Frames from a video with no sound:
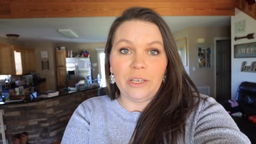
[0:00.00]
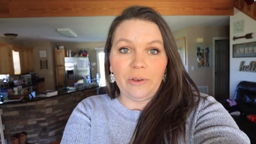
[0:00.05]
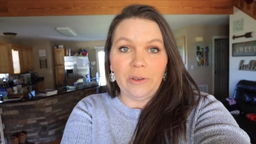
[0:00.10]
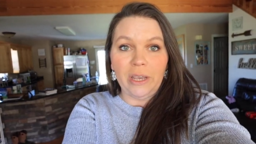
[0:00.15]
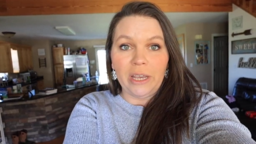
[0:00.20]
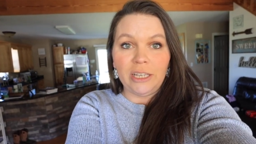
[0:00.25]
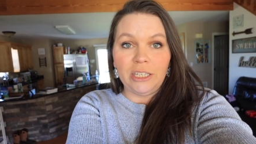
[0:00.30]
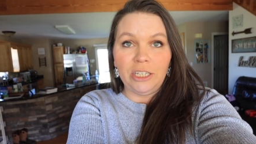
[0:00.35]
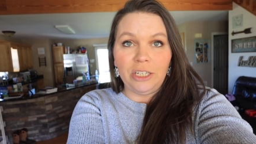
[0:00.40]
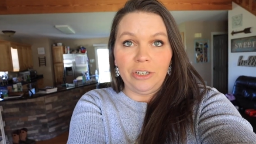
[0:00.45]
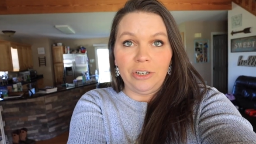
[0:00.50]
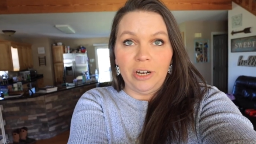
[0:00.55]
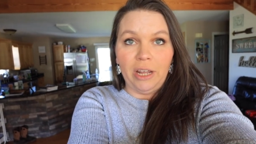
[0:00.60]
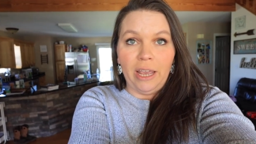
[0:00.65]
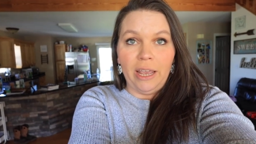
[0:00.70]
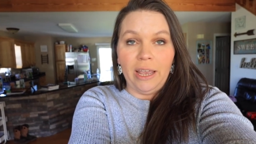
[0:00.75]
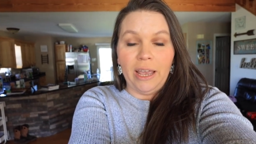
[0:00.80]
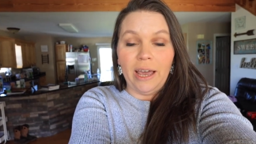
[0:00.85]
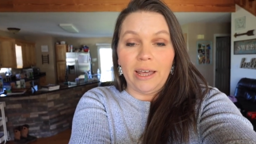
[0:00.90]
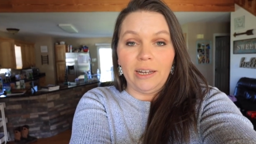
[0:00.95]
So
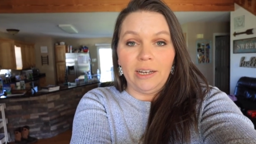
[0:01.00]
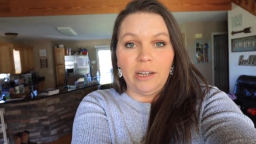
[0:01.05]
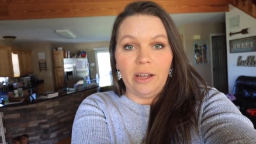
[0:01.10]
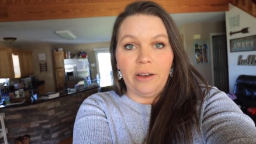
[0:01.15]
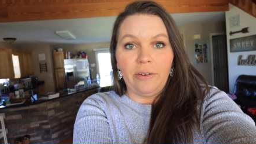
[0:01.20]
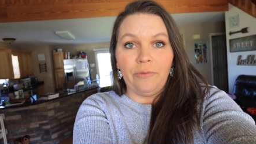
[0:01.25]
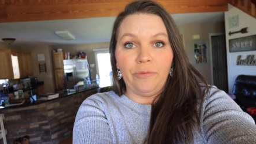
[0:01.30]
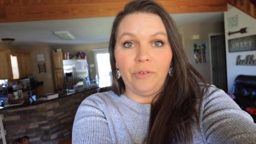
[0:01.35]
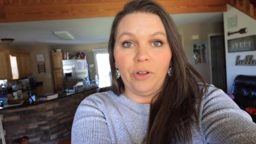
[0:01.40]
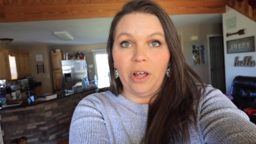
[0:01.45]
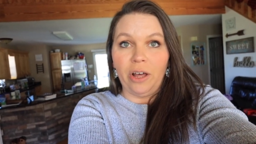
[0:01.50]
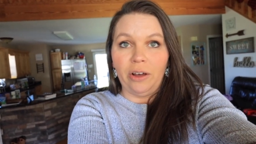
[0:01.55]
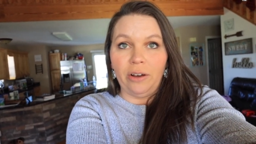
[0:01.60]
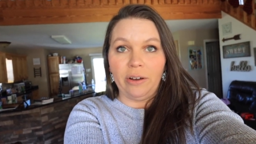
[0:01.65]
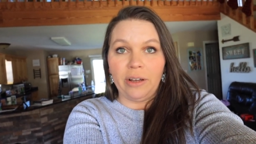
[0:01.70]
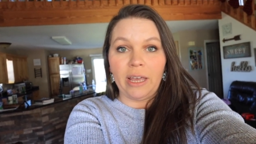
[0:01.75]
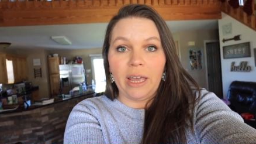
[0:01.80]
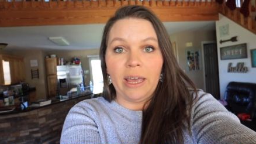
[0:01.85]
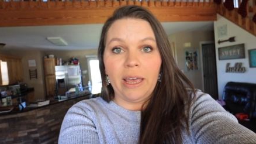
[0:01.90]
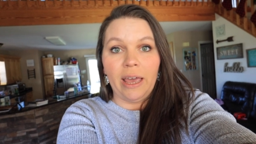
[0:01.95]
yesterday I did not
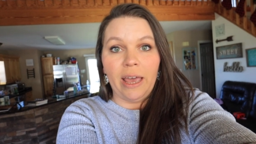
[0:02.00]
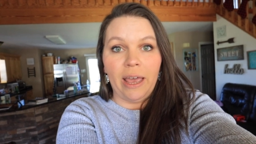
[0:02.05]
vlog